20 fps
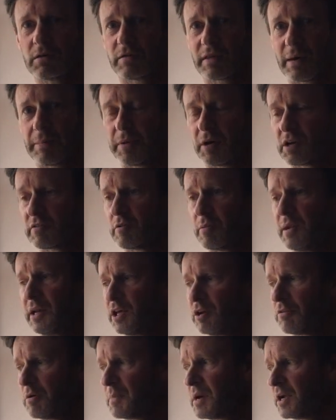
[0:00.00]
that part of
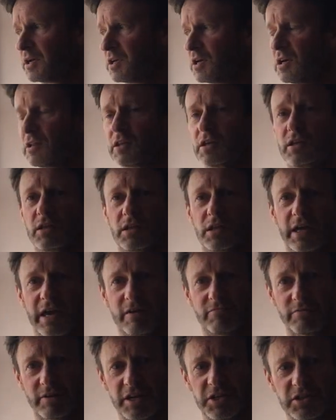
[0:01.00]
Emilia-Romagna, the
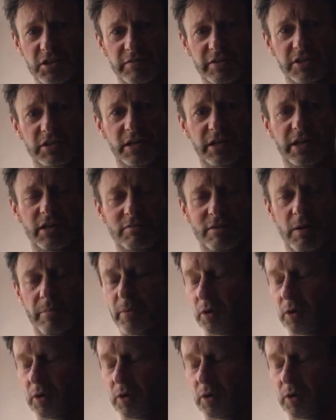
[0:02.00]
region of Italy around